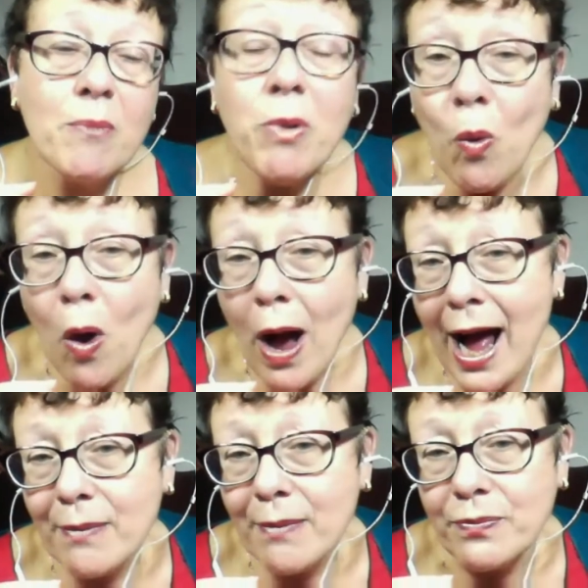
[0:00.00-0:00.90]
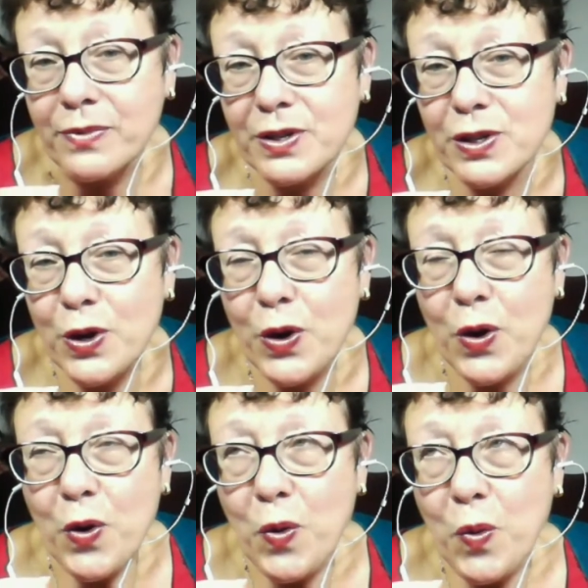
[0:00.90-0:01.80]
But what happens
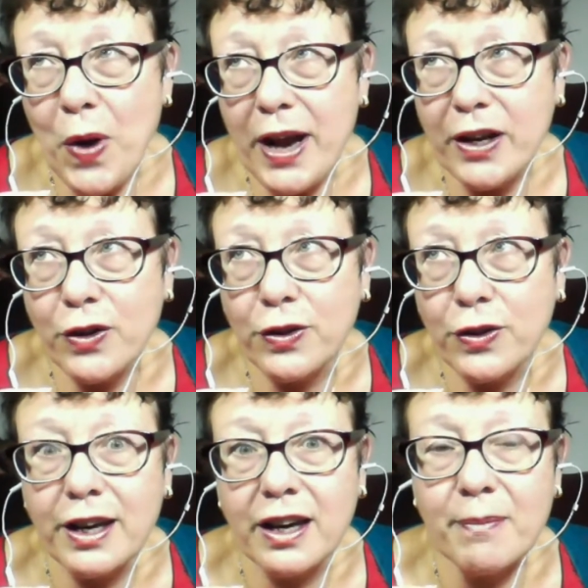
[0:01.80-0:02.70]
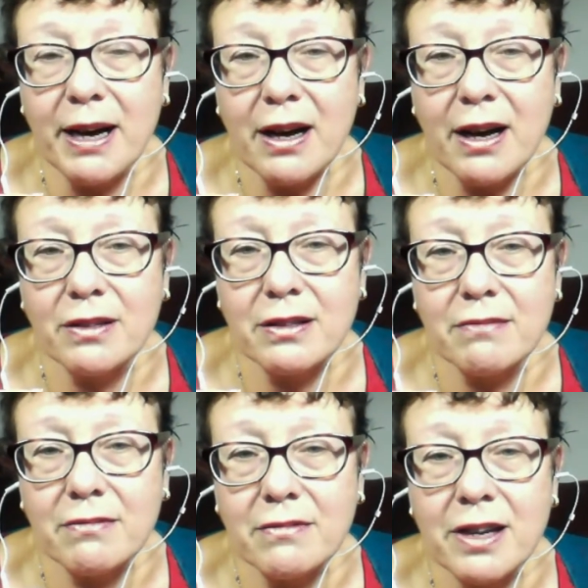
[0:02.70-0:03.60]
when you're thinking about
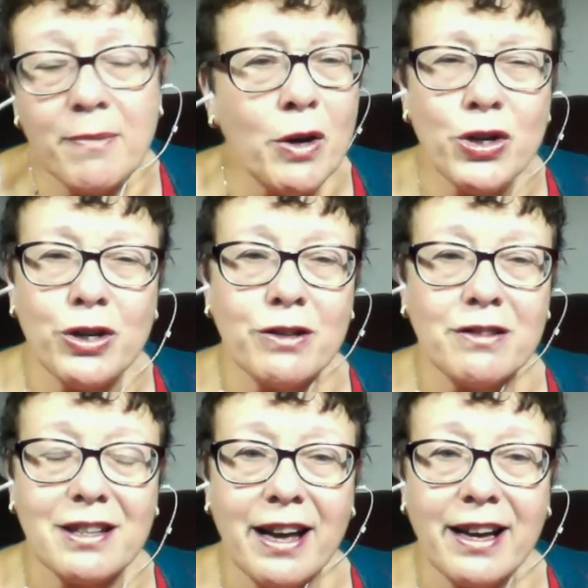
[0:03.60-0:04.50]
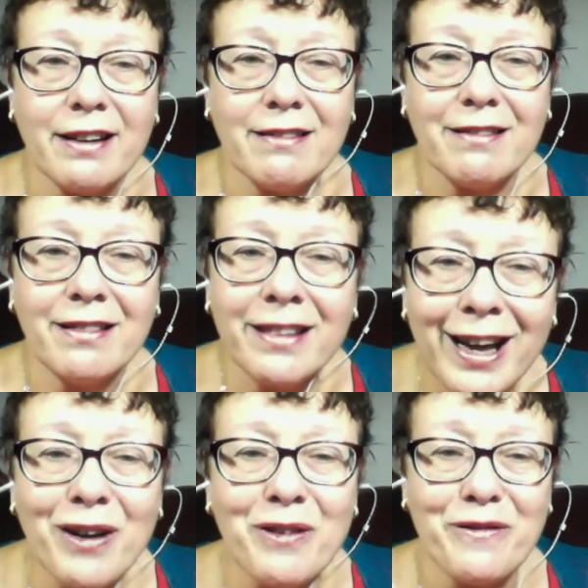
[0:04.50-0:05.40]
emotions like
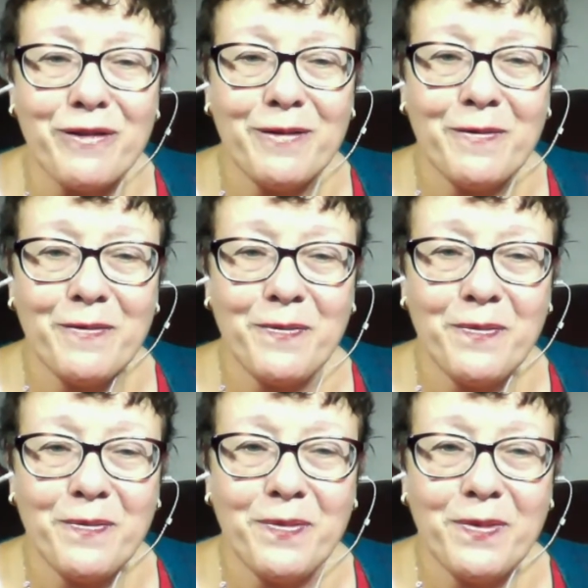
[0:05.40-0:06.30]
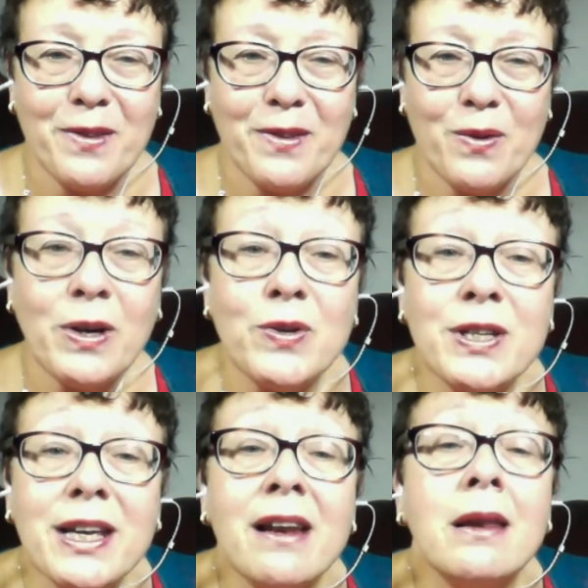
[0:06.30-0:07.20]
love? When you
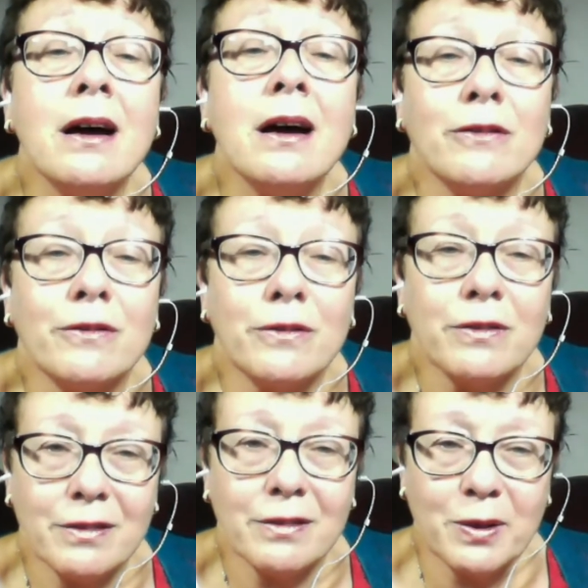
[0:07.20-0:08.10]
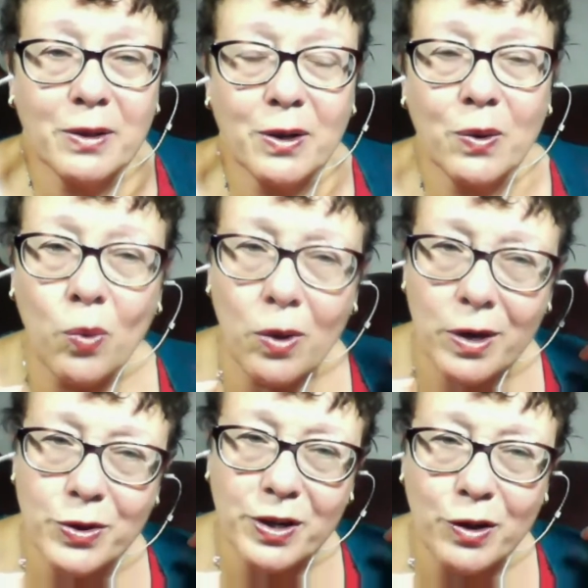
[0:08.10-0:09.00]
say love, what
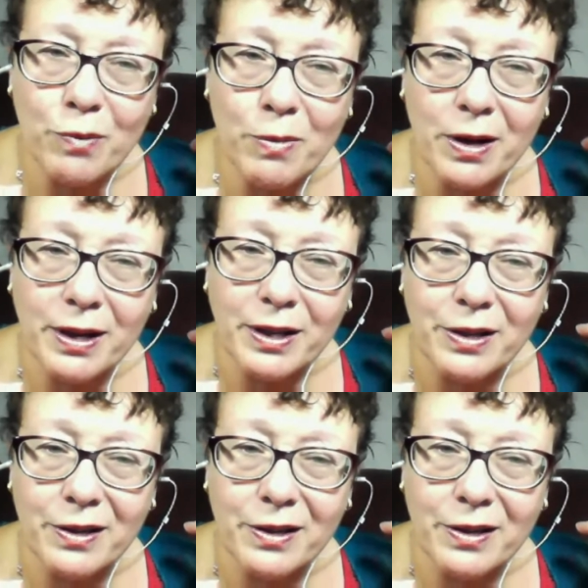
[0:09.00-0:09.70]
goes on in your mind?